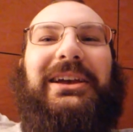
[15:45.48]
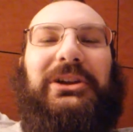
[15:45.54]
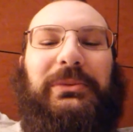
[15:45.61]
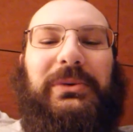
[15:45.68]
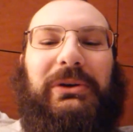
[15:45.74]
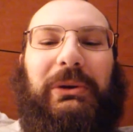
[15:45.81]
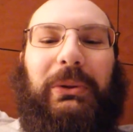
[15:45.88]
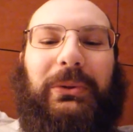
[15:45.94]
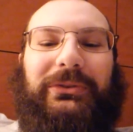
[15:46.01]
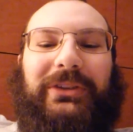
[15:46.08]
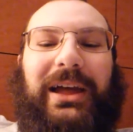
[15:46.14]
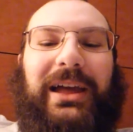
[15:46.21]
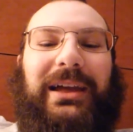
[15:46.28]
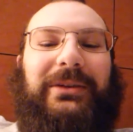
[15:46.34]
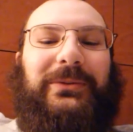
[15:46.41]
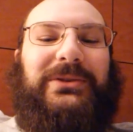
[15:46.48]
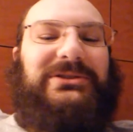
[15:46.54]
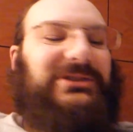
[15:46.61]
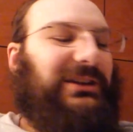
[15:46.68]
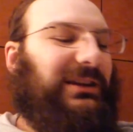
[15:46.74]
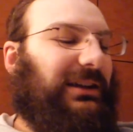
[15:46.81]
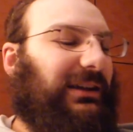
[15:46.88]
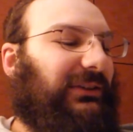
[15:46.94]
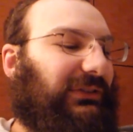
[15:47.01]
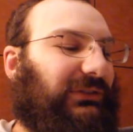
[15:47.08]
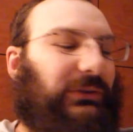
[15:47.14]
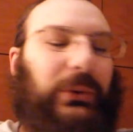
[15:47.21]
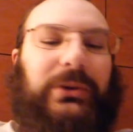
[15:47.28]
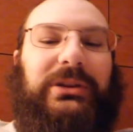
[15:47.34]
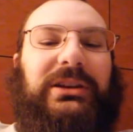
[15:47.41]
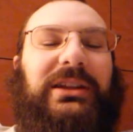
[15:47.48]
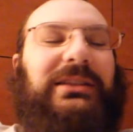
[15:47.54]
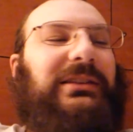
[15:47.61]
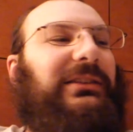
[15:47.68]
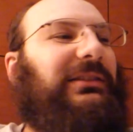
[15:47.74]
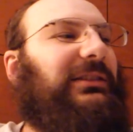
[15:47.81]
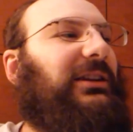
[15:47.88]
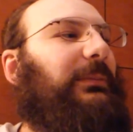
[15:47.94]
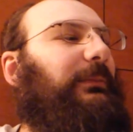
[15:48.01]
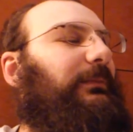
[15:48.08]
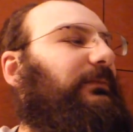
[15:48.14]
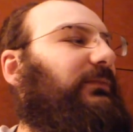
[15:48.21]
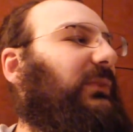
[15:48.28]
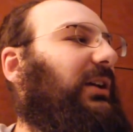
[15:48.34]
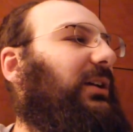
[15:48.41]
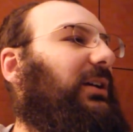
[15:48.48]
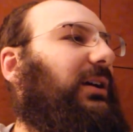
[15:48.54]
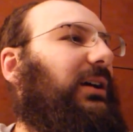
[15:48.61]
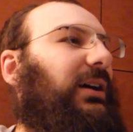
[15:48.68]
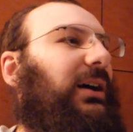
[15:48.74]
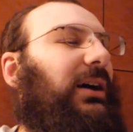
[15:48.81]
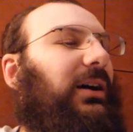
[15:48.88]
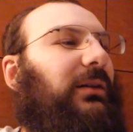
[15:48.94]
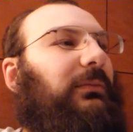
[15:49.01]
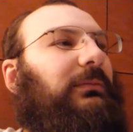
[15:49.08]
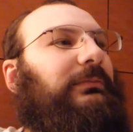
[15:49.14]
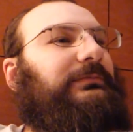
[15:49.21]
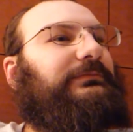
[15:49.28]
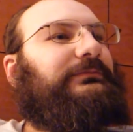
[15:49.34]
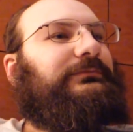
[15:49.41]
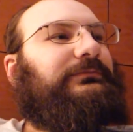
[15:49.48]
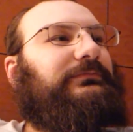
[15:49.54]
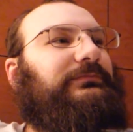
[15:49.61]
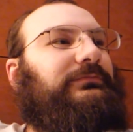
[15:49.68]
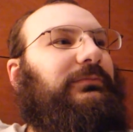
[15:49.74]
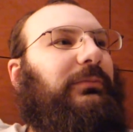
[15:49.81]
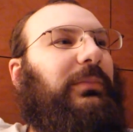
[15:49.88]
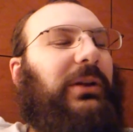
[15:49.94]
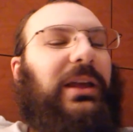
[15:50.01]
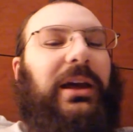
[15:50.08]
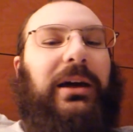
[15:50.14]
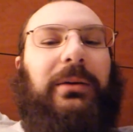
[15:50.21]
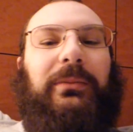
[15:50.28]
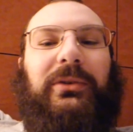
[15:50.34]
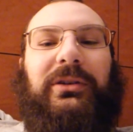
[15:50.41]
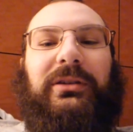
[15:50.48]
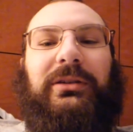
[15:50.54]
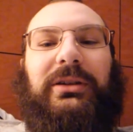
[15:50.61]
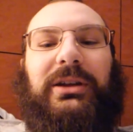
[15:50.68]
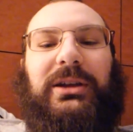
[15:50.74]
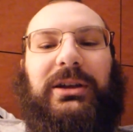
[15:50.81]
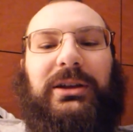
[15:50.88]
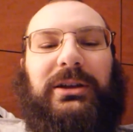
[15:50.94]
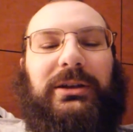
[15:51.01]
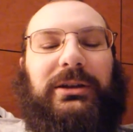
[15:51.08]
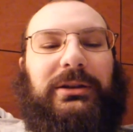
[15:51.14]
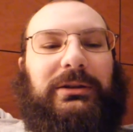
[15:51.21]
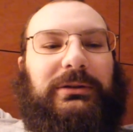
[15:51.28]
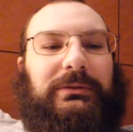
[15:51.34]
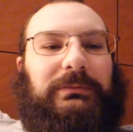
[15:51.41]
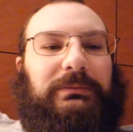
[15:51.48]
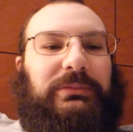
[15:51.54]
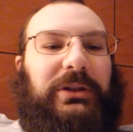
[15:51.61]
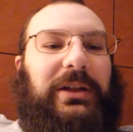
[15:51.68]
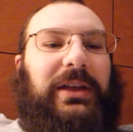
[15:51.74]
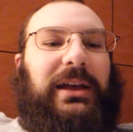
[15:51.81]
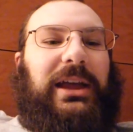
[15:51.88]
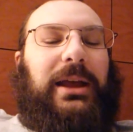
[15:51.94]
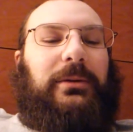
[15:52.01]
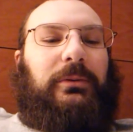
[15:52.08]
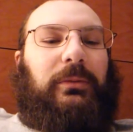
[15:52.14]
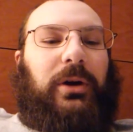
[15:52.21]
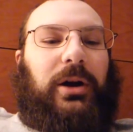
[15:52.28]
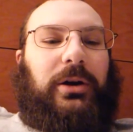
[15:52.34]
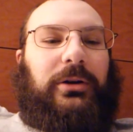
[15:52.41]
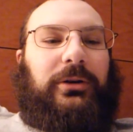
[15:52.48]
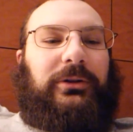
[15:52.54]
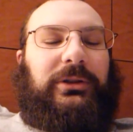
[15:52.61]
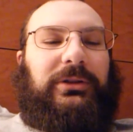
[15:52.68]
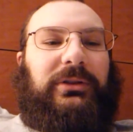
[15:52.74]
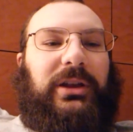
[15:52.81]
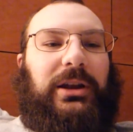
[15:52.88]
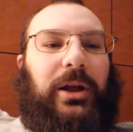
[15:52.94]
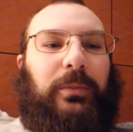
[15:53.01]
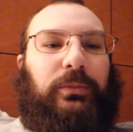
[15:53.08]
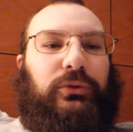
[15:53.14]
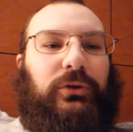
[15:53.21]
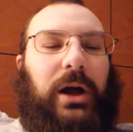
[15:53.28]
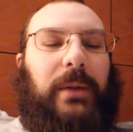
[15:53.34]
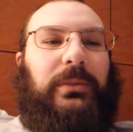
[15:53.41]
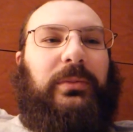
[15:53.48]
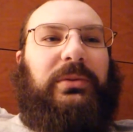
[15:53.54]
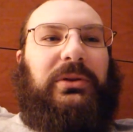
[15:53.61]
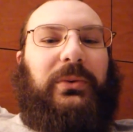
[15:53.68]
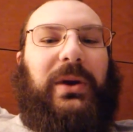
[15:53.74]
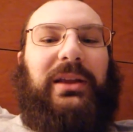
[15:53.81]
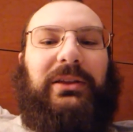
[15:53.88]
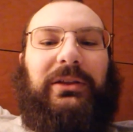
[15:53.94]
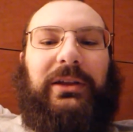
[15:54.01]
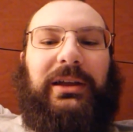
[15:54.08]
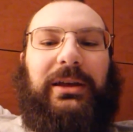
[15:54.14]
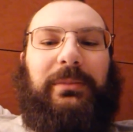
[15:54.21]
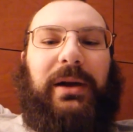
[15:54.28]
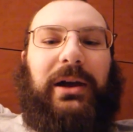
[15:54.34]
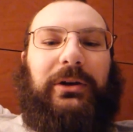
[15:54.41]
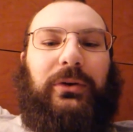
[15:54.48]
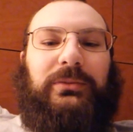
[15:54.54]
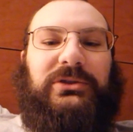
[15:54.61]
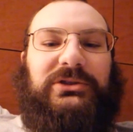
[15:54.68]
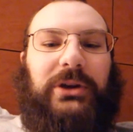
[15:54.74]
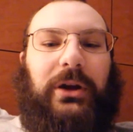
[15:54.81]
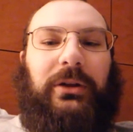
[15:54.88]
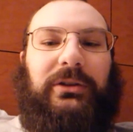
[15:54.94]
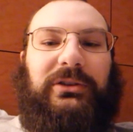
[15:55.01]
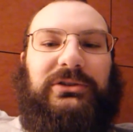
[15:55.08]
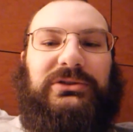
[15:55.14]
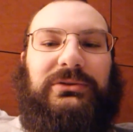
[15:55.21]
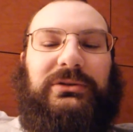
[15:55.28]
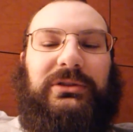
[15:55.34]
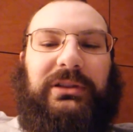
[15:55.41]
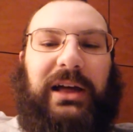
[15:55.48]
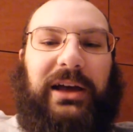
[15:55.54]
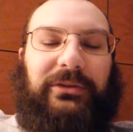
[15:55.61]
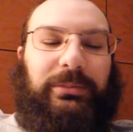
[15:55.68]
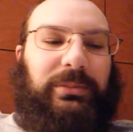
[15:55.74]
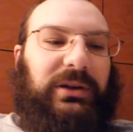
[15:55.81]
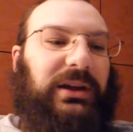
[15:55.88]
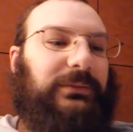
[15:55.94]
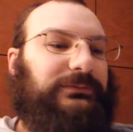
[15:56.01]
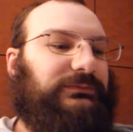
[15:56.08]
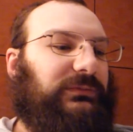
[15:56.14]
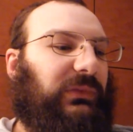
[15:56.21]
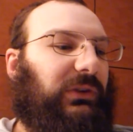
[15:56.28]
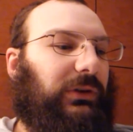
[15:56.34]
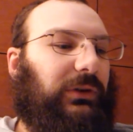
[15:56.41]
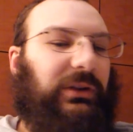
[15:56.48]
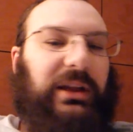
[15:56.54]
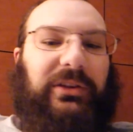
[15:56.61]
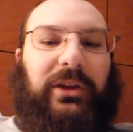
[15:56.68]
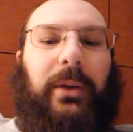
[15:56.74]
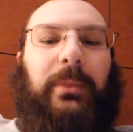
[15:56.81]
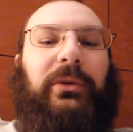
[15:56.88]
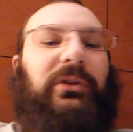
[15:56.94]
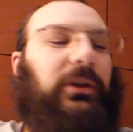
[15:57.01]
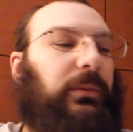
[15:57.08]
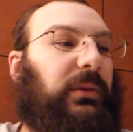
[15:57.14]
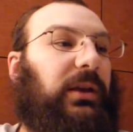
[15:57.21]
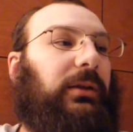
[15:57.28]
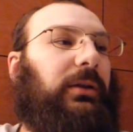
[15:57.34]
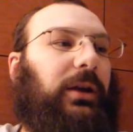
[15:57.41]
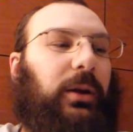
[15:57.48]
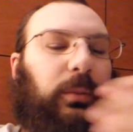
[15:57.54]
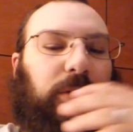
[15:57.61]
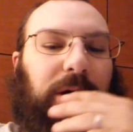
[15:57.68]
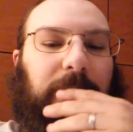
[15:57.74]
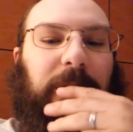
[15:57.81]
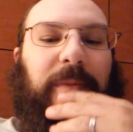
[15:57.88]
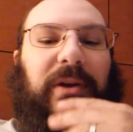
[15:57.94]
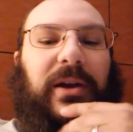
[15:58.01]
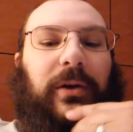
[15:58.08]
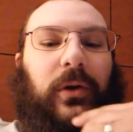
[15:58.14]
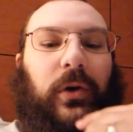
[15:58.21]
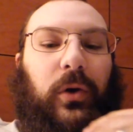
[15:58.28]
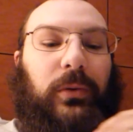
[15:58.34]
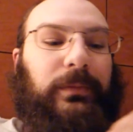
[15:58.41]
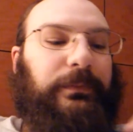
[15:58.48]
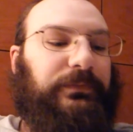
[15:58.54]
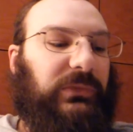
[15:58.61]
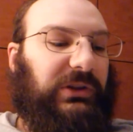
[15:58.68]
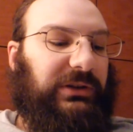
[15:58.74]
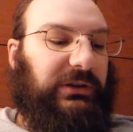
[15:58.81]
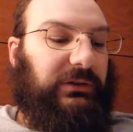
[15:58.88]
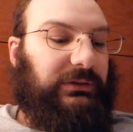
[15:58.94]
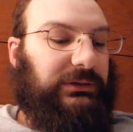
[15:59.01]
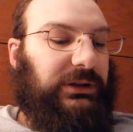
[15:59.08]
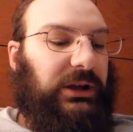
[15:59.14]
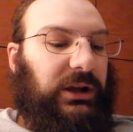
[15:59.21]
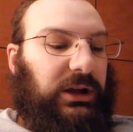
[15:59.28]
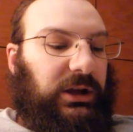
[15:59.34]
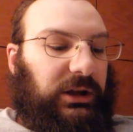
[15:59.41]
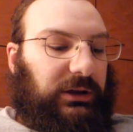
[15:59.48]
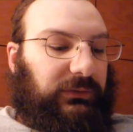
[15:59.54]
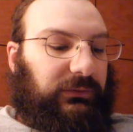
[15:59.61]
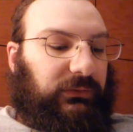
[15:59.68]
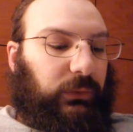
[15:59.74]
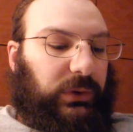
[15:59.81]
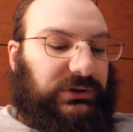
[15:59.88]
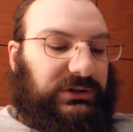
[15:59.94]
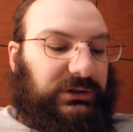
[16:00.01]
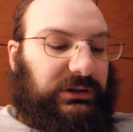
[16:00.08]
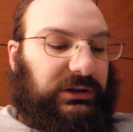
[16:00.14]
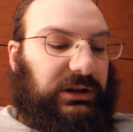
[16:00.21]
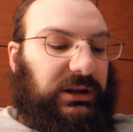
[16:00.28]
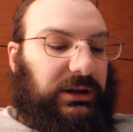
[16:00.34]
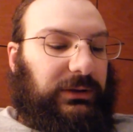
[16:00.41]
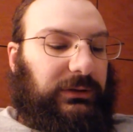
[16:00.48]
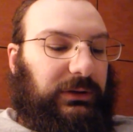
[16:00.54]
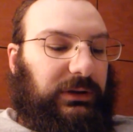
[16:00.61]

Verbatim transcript: it'll be a whole night, which uh, sorely need to sleep. Um, but yeah, I'm going to play that game tomorrow, and then I'll probably wait till I get back home to Charlotte to shoot the last bit. So next time you see me, I'll probably be at home because unfortunately,